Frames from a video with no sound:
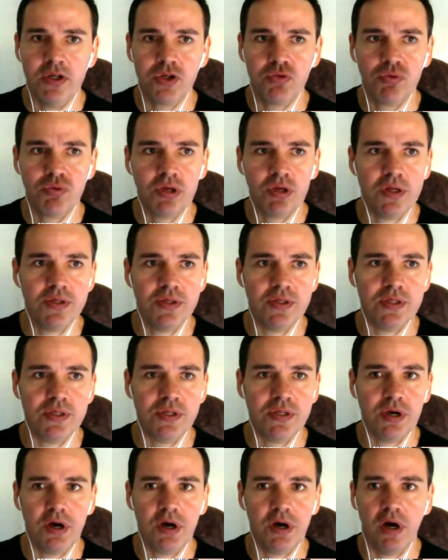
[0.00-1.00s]
just realised the
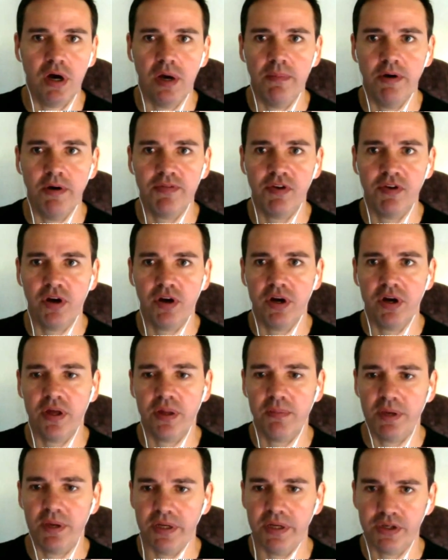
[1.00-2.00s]
time. I've got another
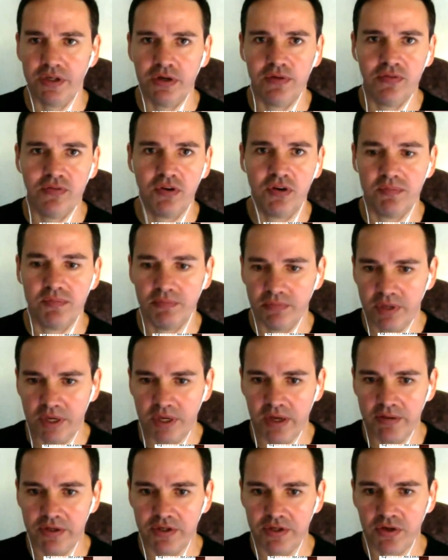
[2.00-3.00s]
meeting, so I've got to
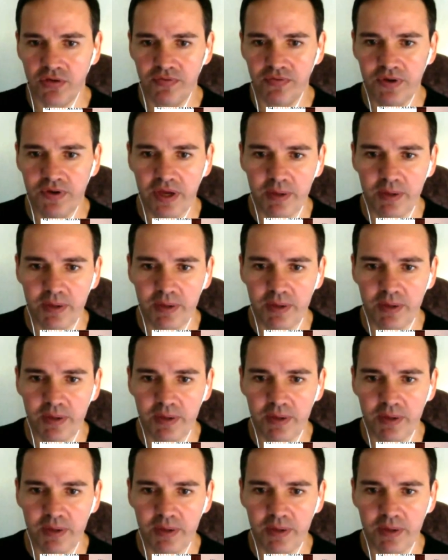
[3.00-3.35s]
cut this off